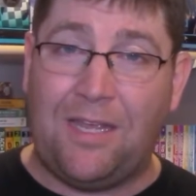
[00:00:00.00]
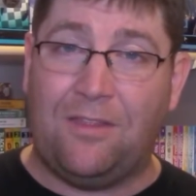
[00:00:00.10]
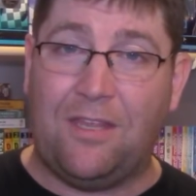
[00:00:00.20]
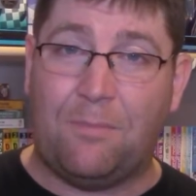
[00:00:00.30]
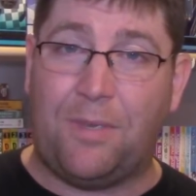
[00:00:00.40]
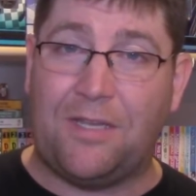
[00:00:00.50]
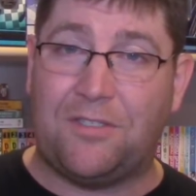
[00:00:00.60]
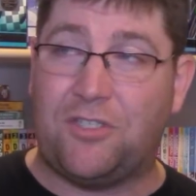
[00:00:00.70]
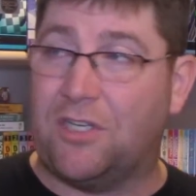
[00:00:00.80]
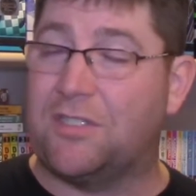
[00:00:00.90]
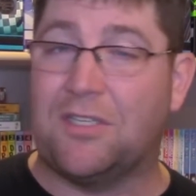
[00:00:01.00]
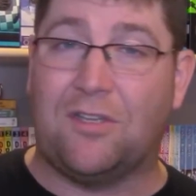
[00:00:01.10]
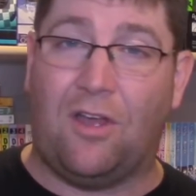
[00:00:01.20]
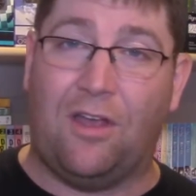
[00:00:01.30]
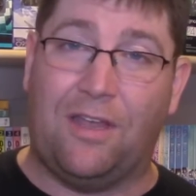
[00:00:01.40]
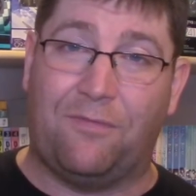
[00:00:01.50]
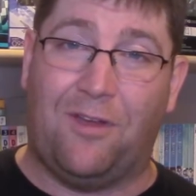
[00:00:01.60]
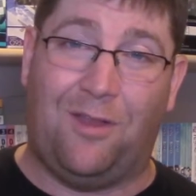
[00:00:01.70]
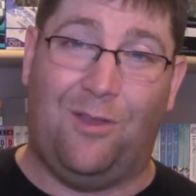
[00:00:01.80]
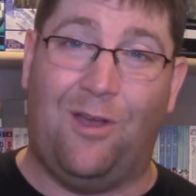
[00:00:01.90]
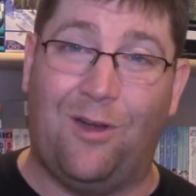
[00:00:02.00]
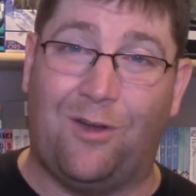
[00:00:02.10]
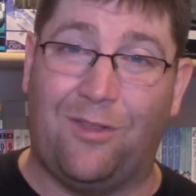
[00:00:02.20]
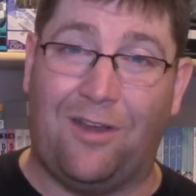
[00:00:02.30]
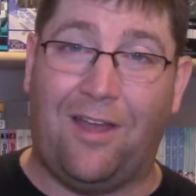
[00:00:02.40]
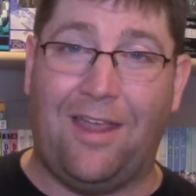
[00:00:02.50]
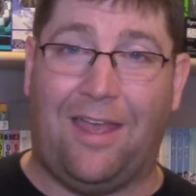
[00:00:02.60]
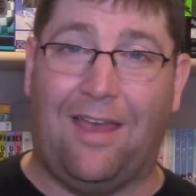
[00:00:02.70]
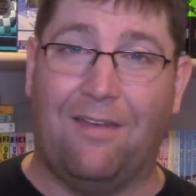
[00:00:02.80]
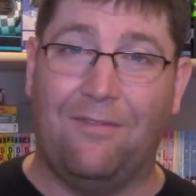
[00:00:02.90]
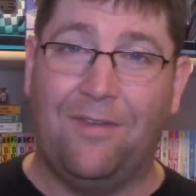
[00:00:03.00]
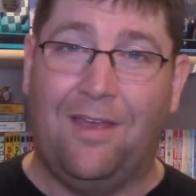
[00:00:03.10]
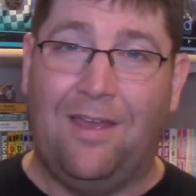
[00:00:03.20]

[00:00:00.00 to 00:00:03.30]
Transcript: in the abyss just as long, if not longer, than I have,